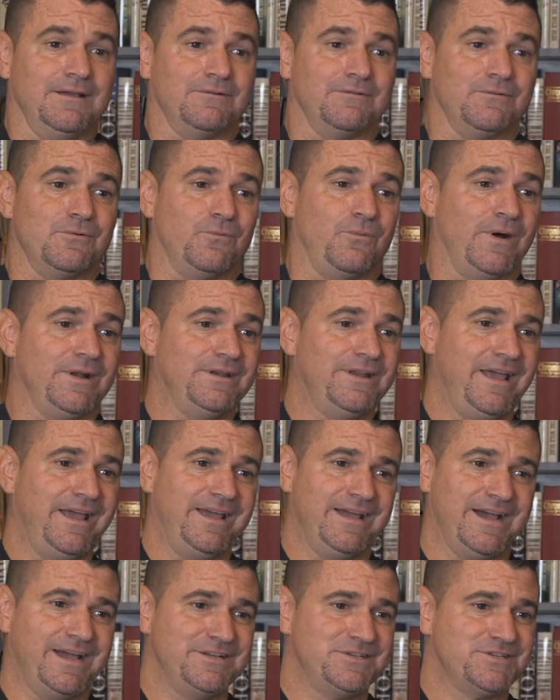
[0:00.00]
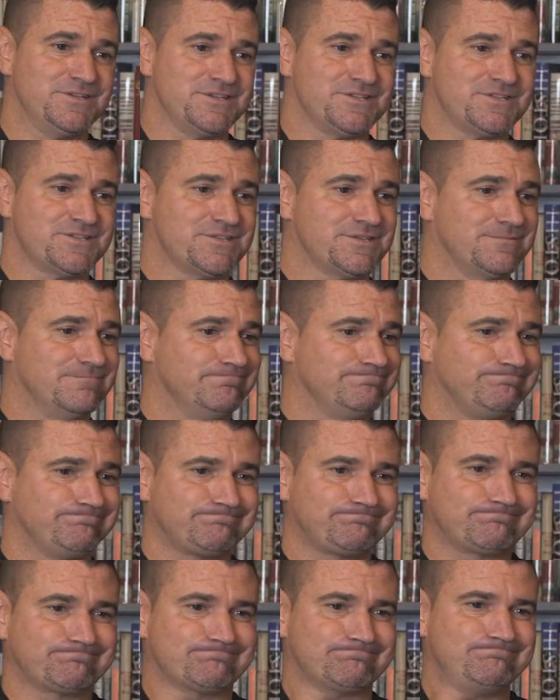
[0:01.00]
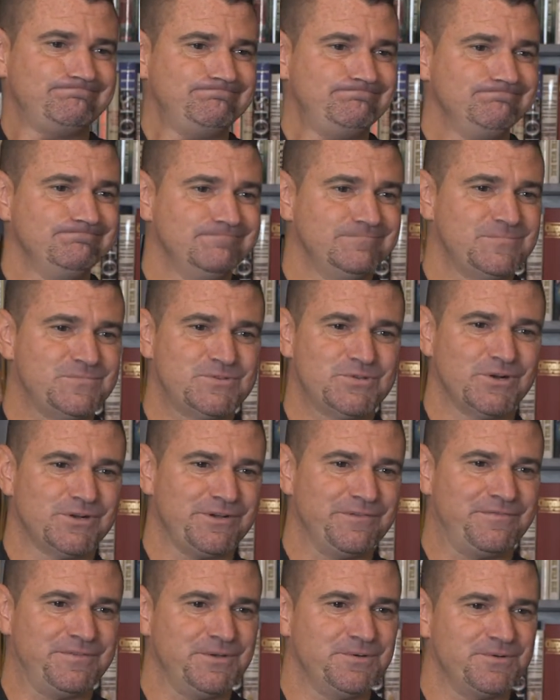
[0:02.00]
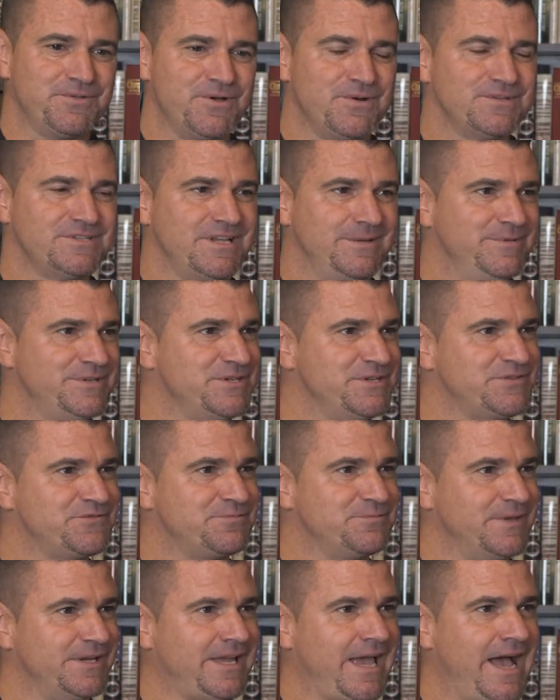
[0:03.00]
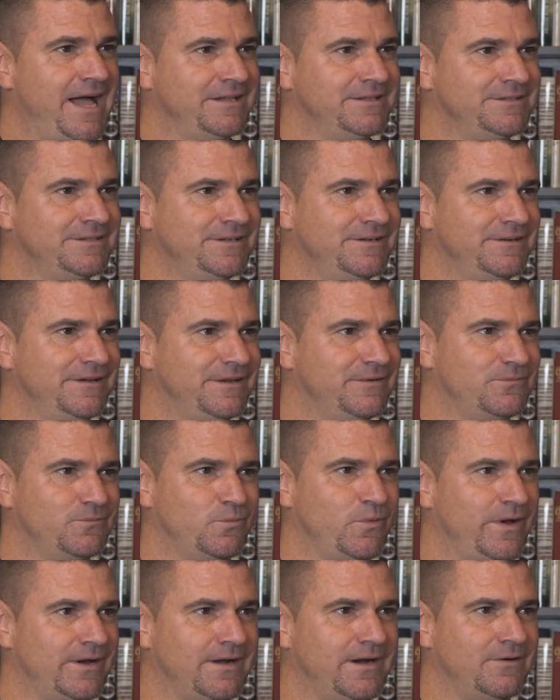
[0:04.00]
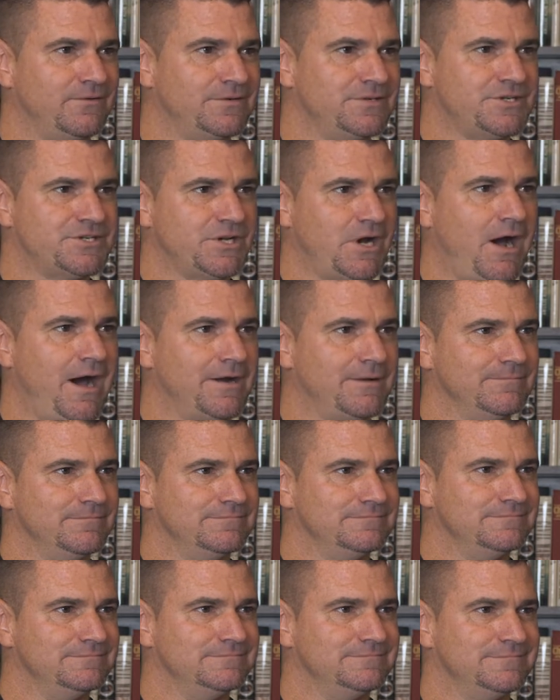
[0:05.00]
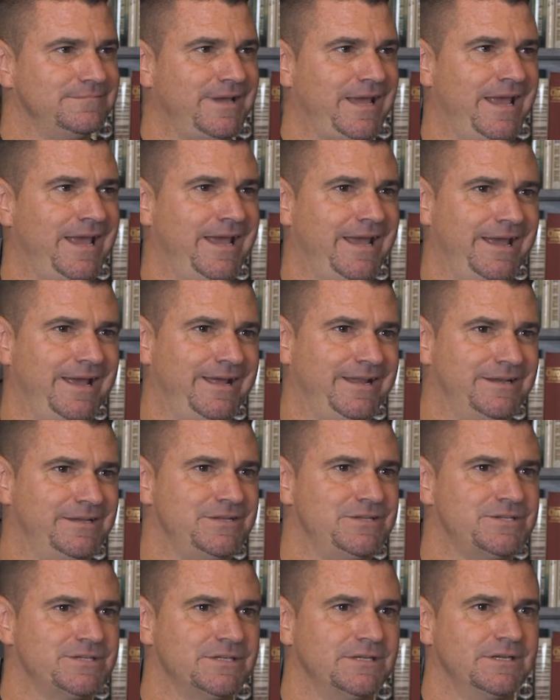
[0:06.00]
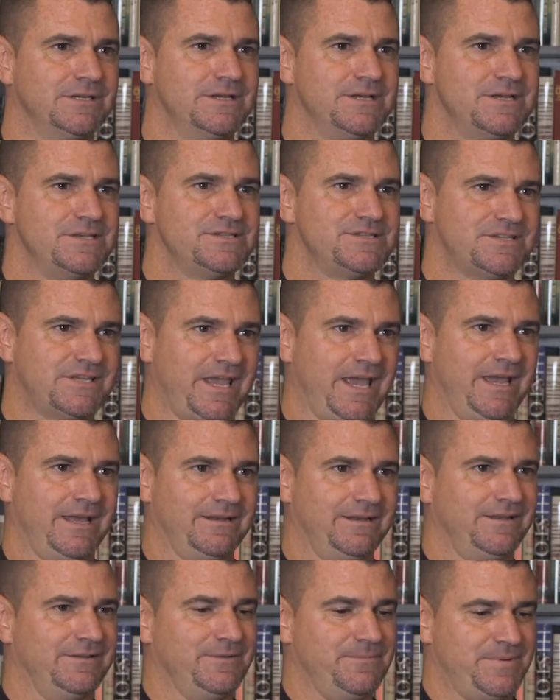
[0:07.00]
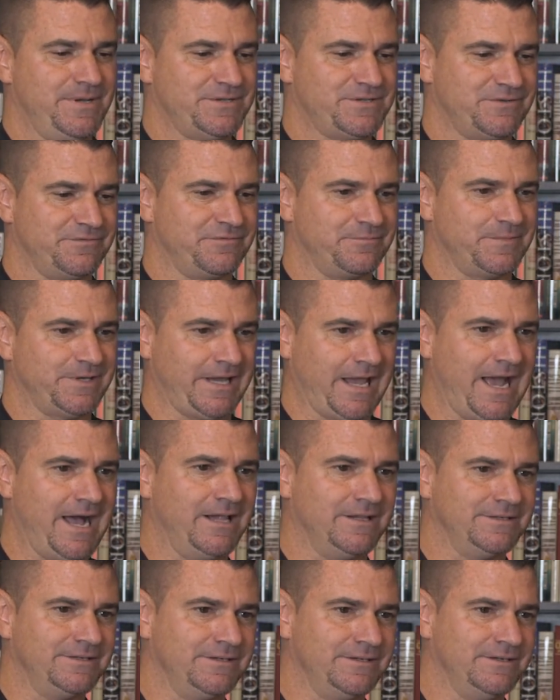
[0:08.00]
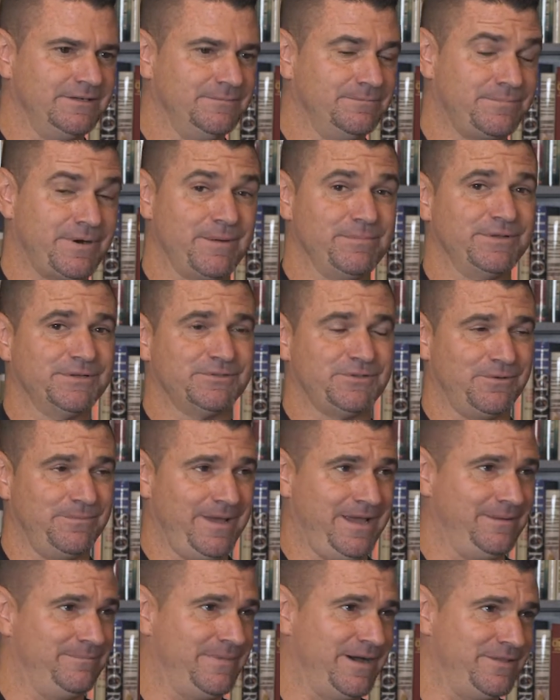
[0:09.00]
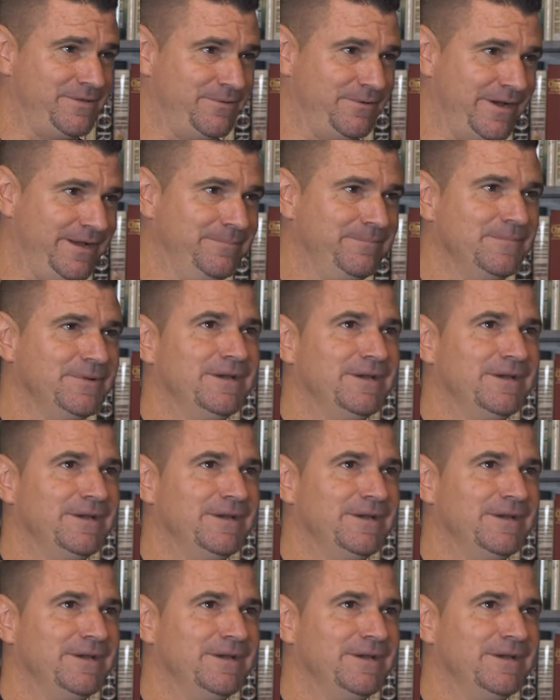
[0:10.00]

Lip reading: one day I just took a few of those images from the calendar and went out and shot them and scanned in the picture from the calendar, public domain, by the way,